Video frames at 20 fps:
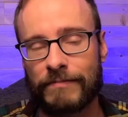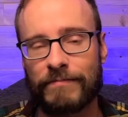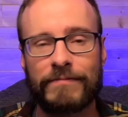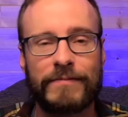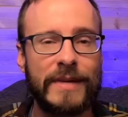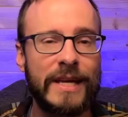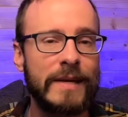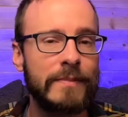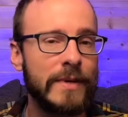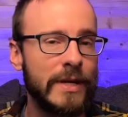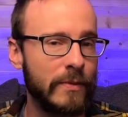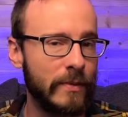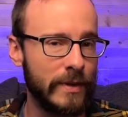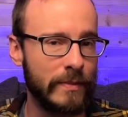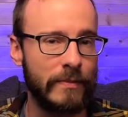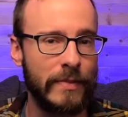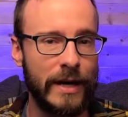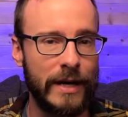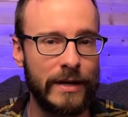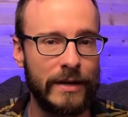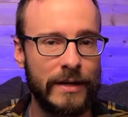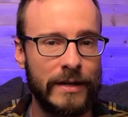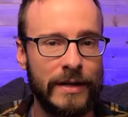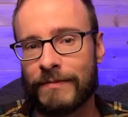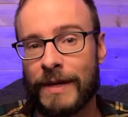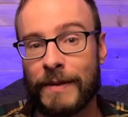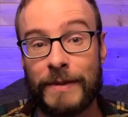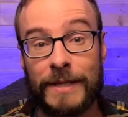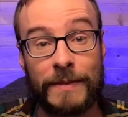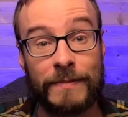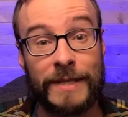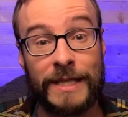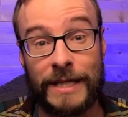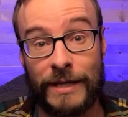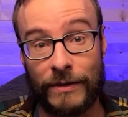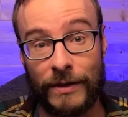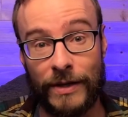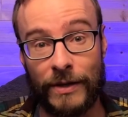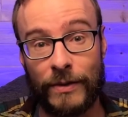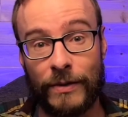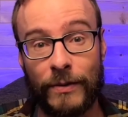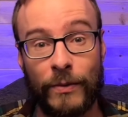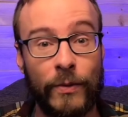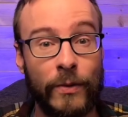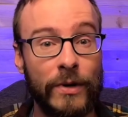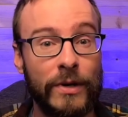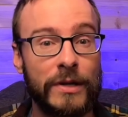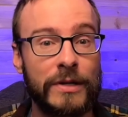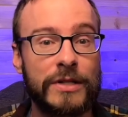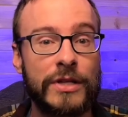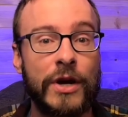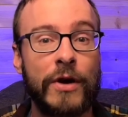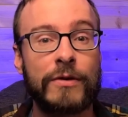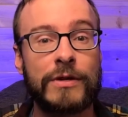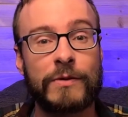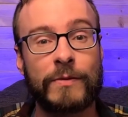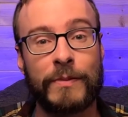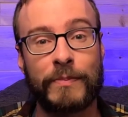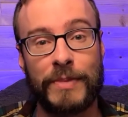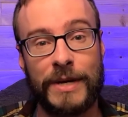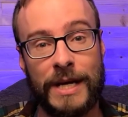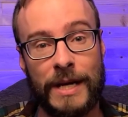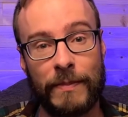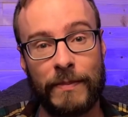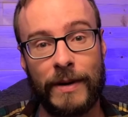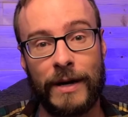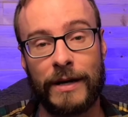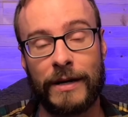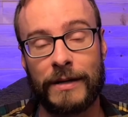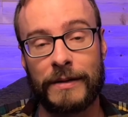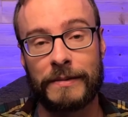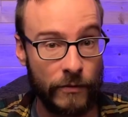maybe with butter, maybe some cereal, or toast with peanut butter.